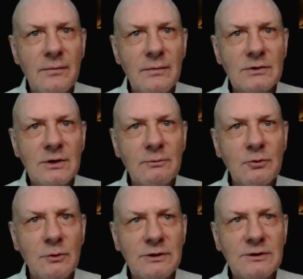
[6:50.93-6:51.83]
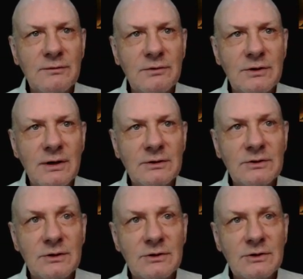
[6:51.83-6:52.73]
Psalm 27:10
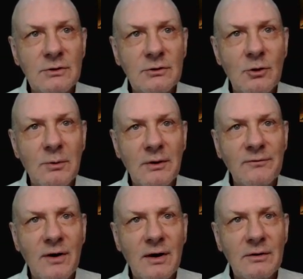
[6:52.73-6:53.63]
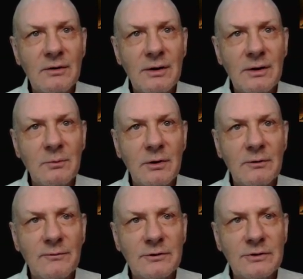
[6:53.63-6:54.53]
says, though my father and
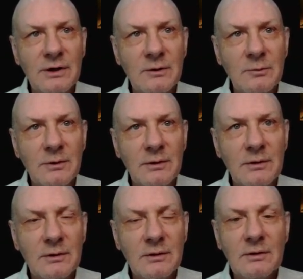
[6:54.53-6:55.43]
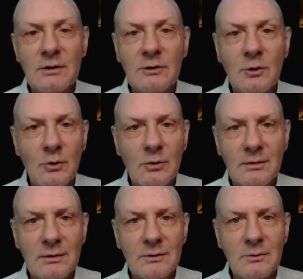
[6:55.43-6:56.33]
mother forsake me, the
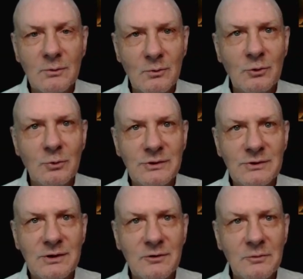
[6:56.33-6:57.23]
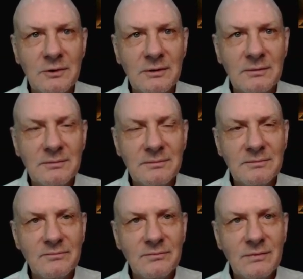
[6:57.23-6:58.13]
Lord will receive me.
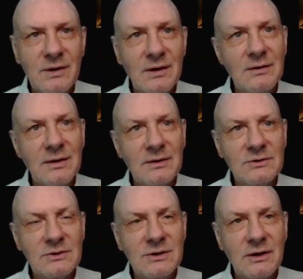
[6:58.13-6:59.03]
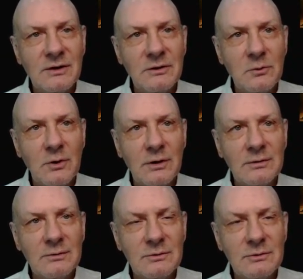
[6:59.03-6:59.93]
And that's exactly what
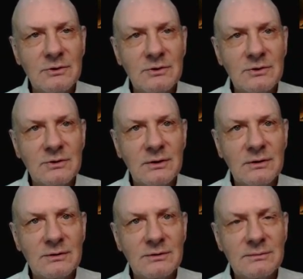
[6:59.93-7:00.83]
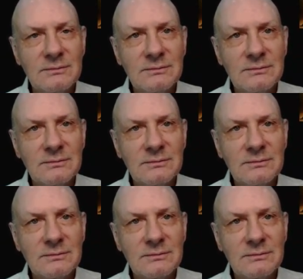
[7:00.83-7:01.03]
Jesus does.